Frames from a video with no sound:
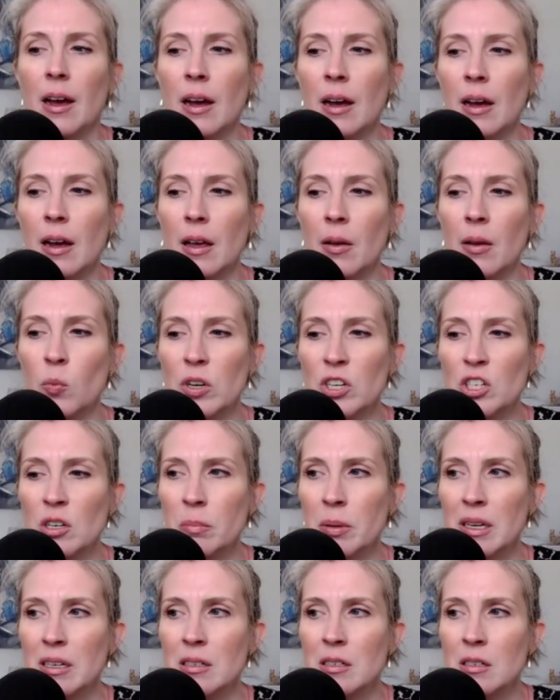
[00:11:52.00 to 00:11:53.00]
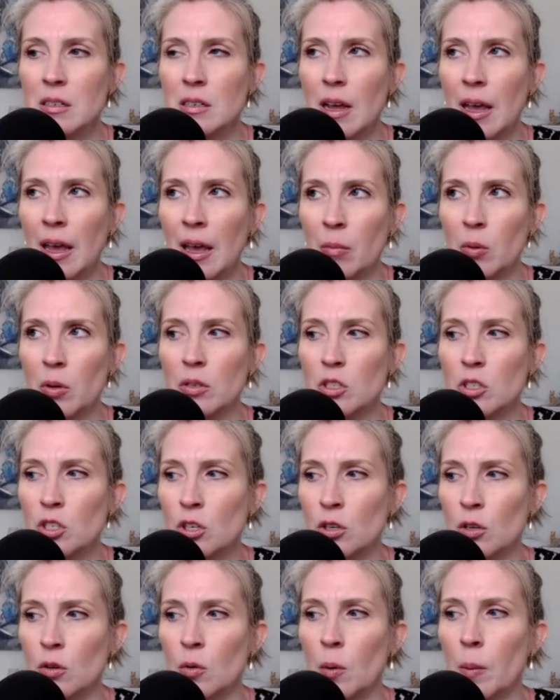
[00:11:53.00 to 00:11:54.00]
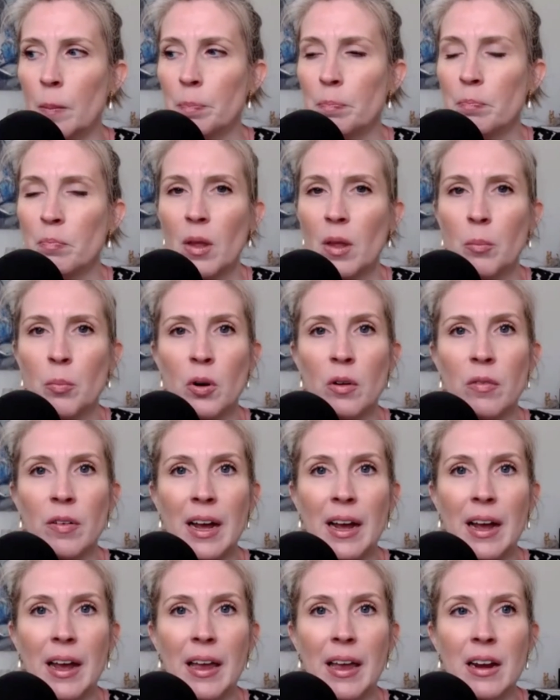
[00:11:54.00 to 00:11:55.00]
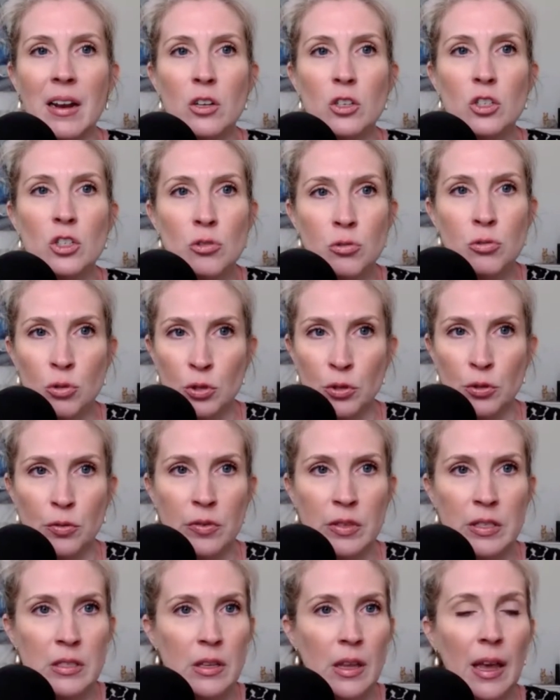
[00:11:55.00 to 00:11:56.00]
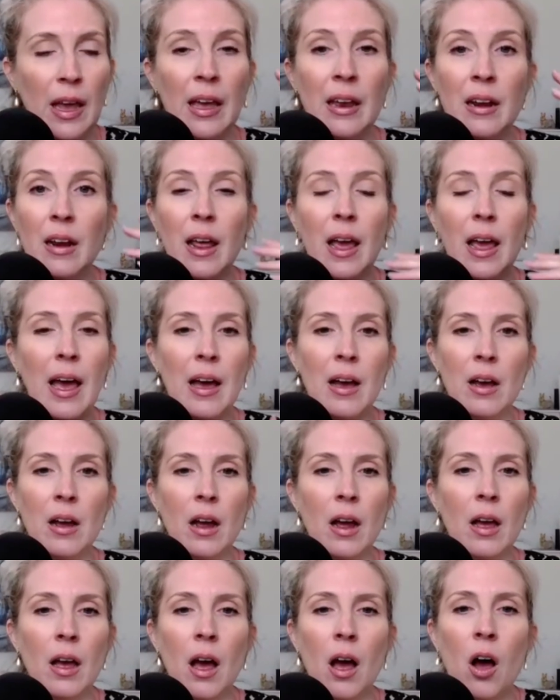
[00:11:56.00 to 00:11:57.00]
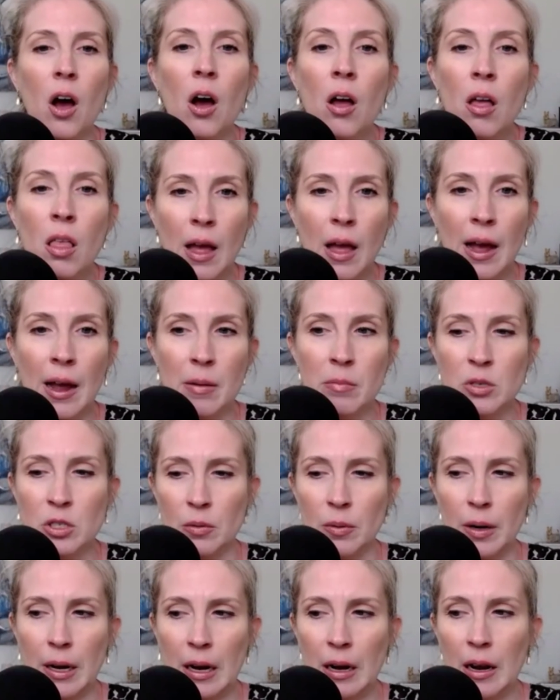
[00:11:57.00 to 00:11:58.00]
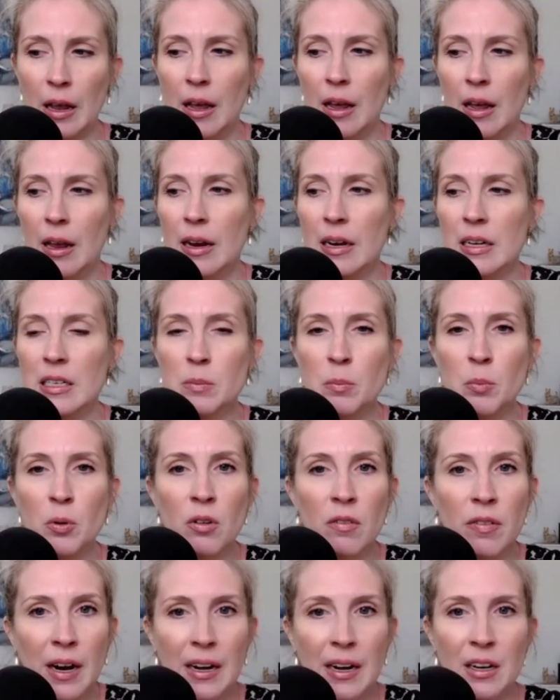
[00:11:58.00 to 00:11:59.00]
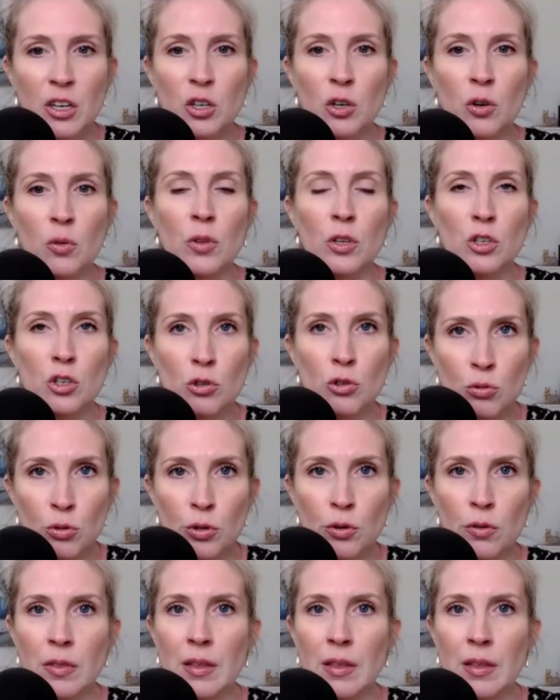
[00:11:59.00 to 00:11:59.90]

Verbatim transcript: and we should be able to provide truths. And all I'm doing is providing you the truth